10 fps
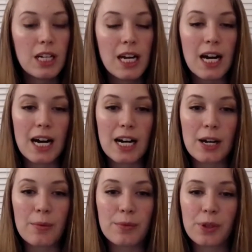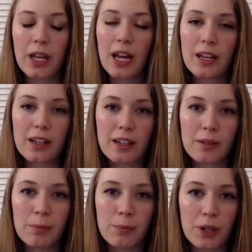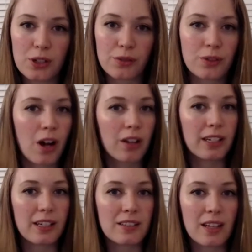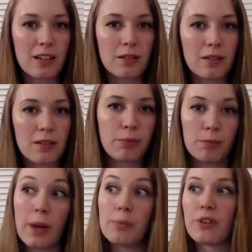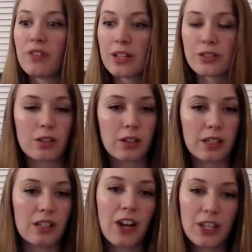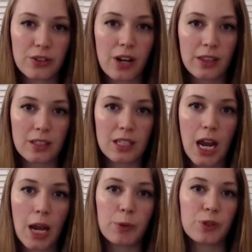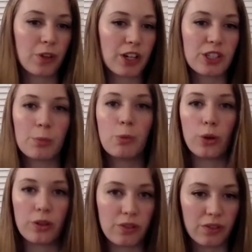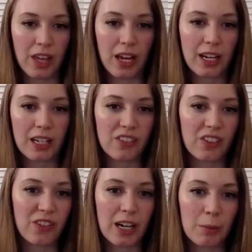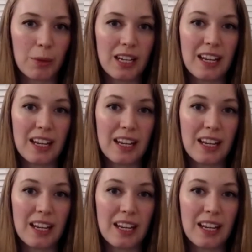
So I had a bunch of colleagues, and my professor and advisor at the time was very supportive of that kind of environment. And